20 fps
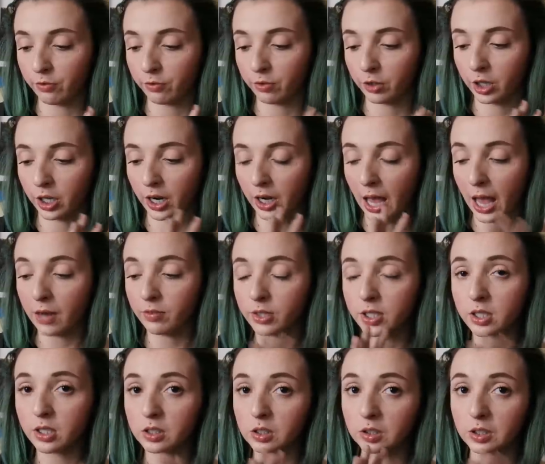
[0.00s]
for
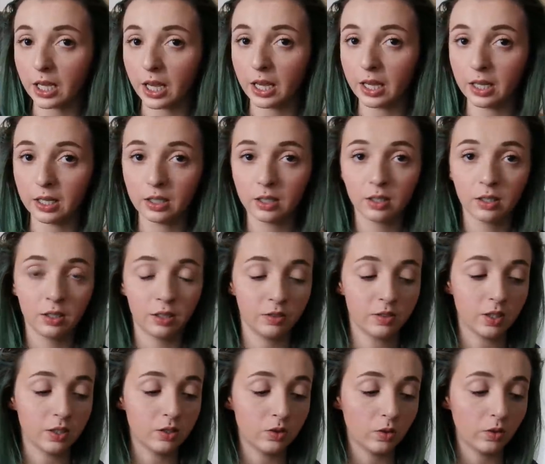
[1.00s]
every single day
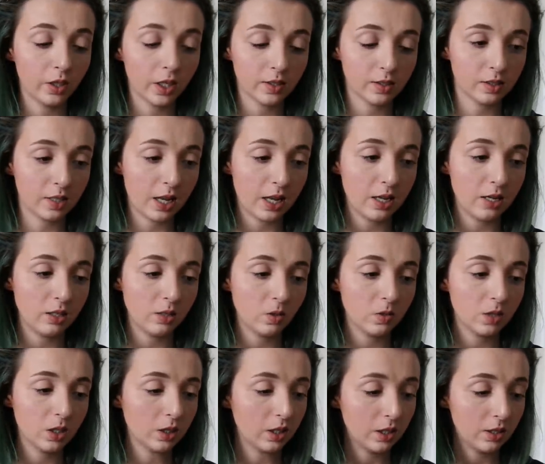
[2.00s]
since 2008
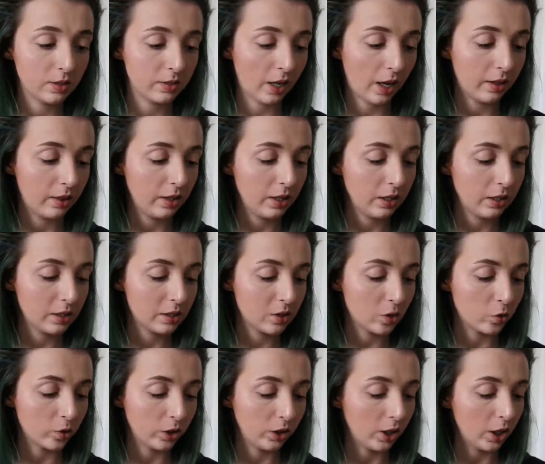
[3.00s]
using this. I think it's
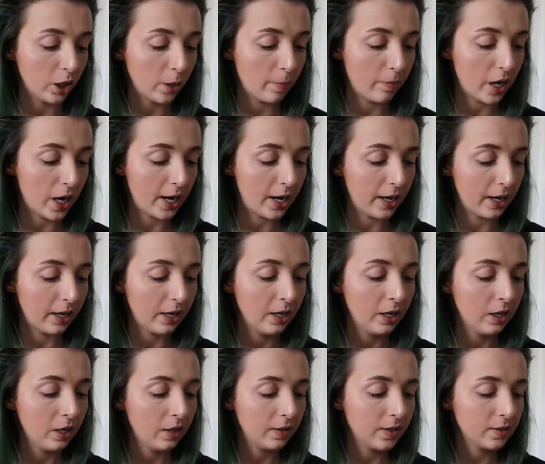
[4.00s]
a really good buy.
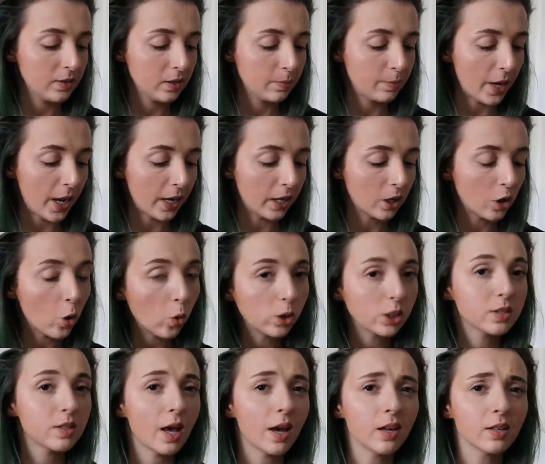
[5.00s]
This is by
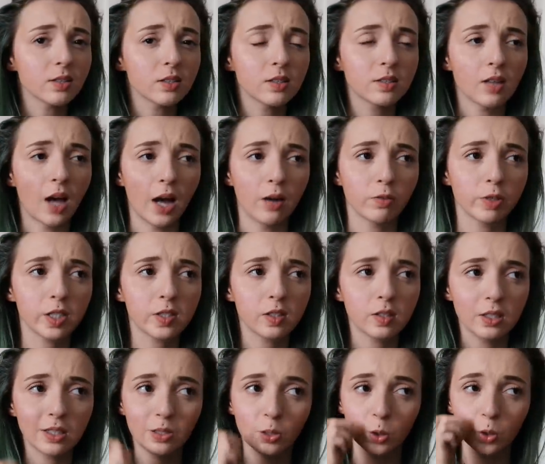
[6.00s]
Cortex. I
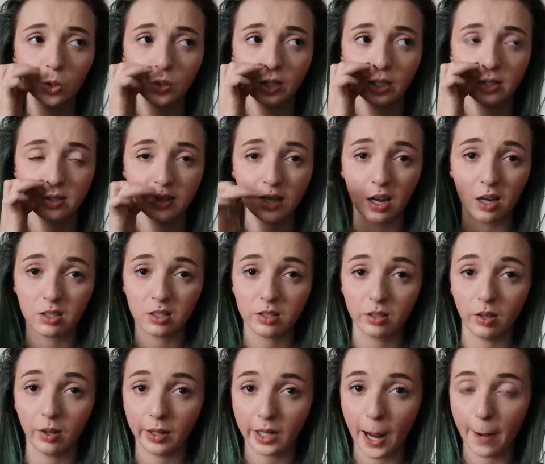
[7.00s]
recently googled this. They are
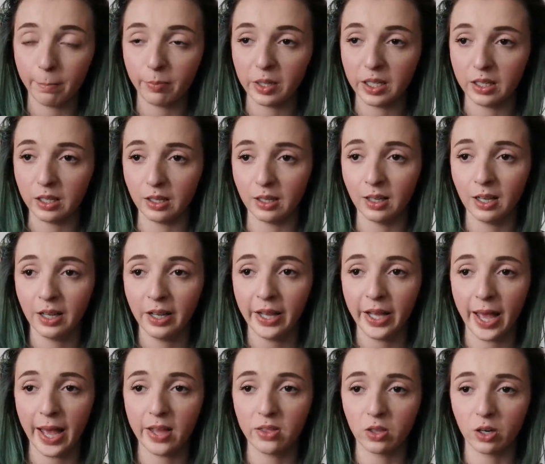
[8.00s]
still a company
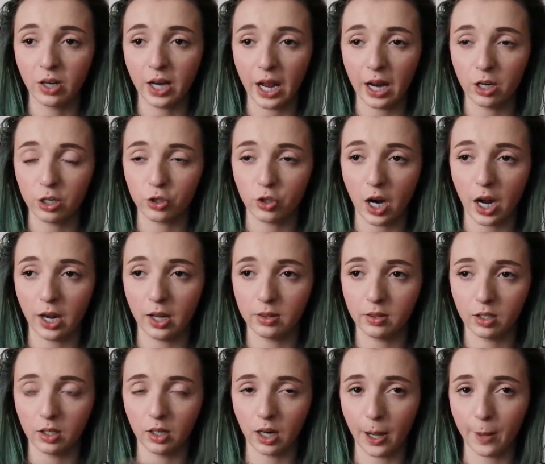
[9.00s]
and their hair dry
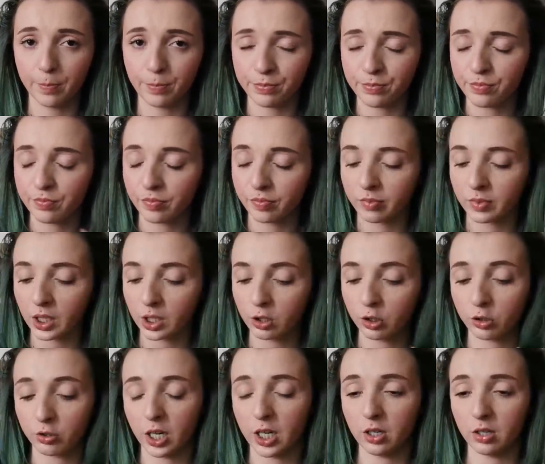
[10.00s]
their um
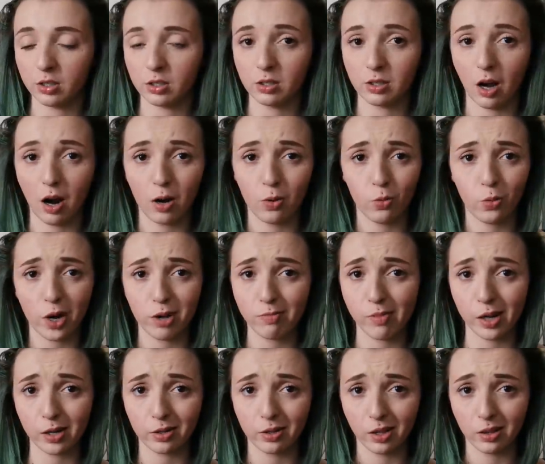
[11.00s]
straighteners are way
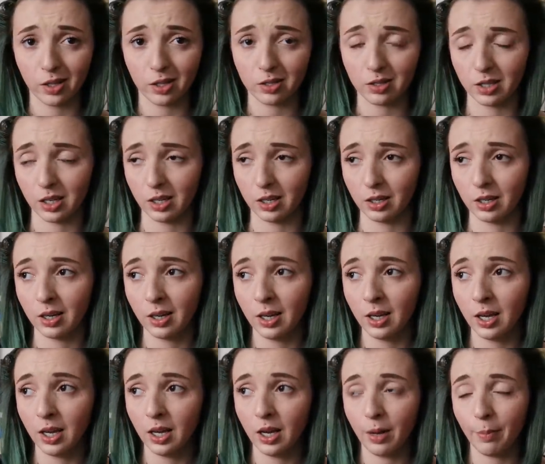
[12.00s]
better than this thing.
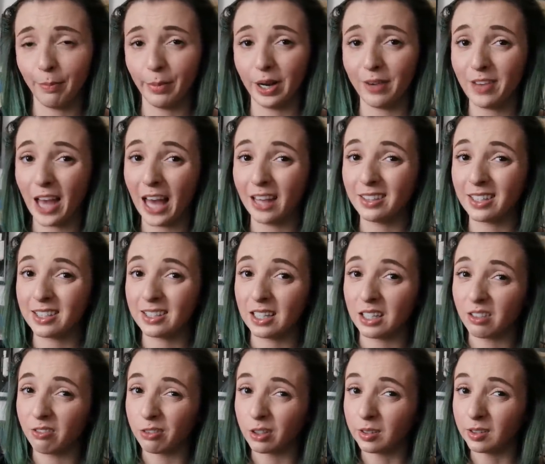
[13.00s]
But I've had this
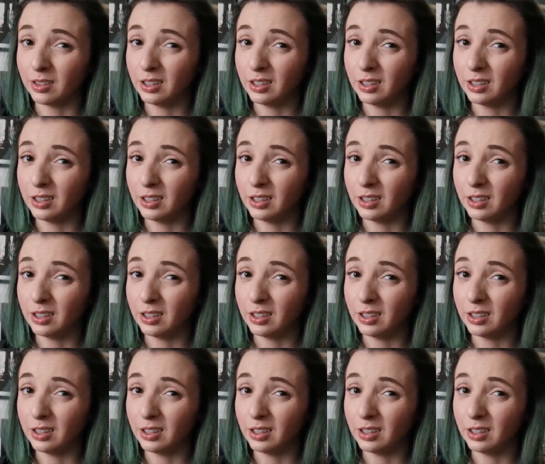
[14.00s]
thing for